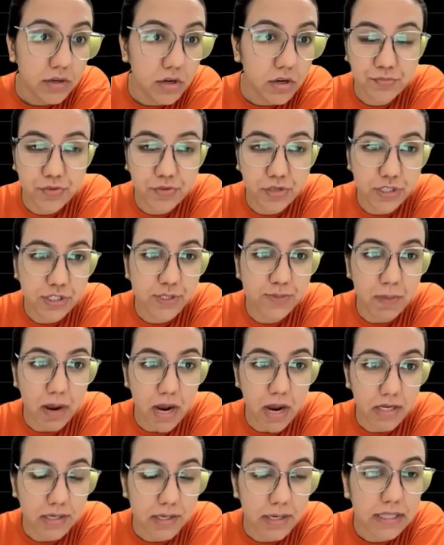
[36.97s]
First
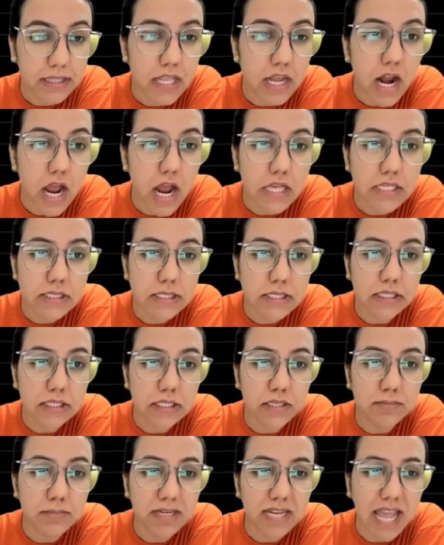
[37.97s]
part, they're asking
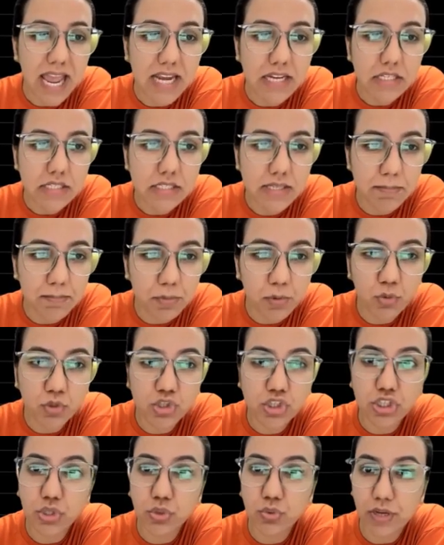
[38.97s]
limit n is
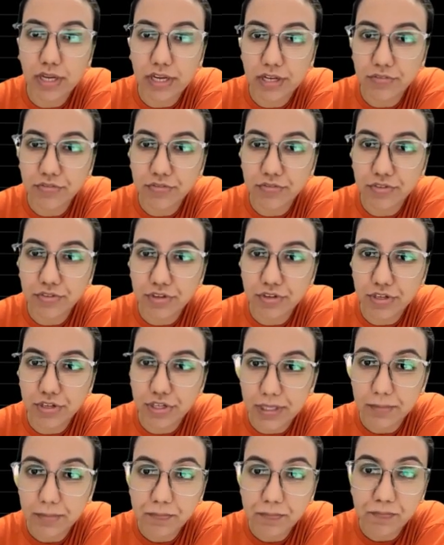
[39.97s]
approaching to
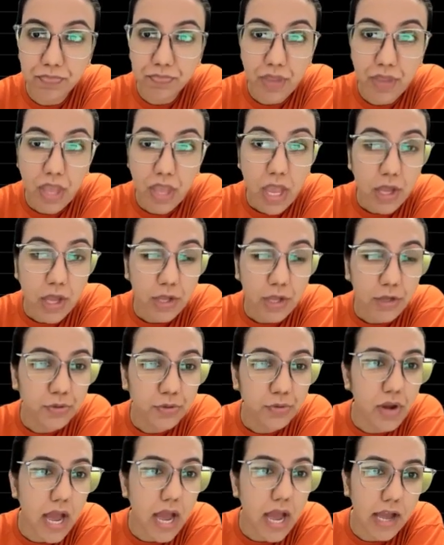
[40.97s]
infinity. You
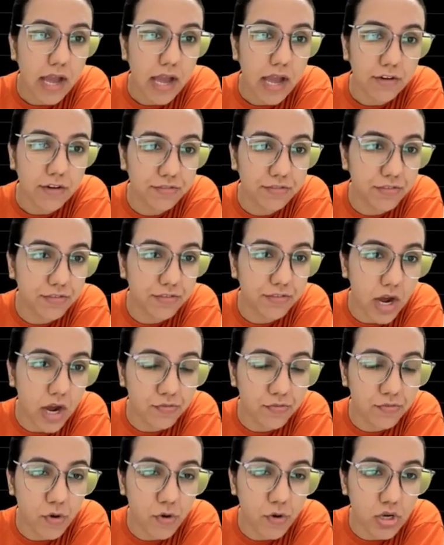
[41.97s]
have
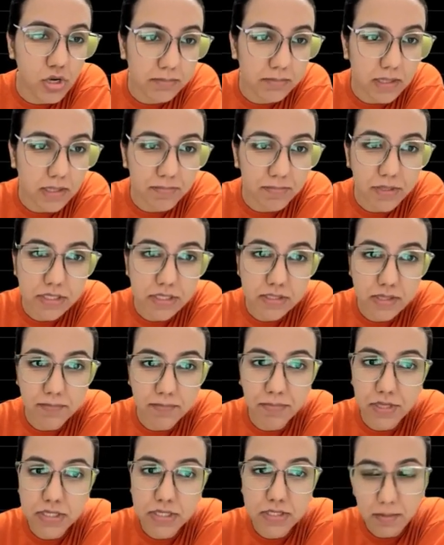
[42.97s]
4 times something,
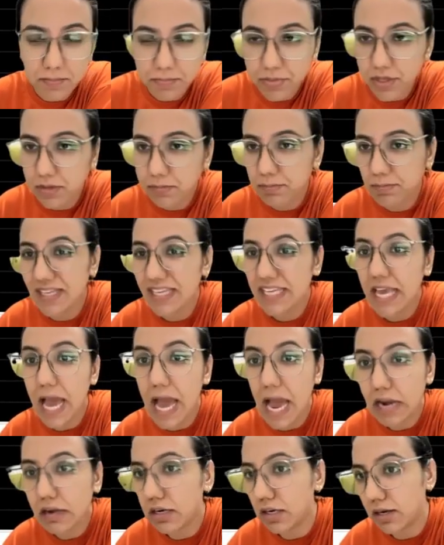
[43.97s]
something, something being
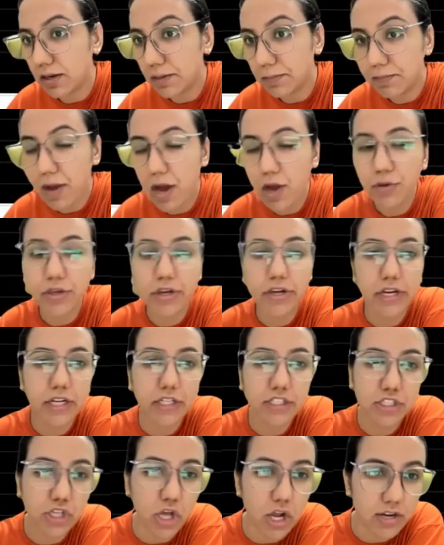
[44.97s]
added up. How you're going
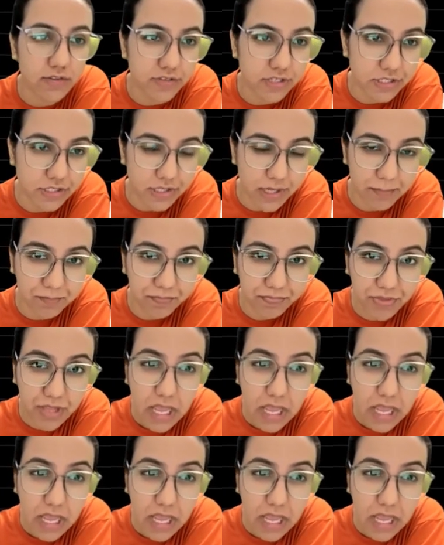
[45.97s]
to solve this up?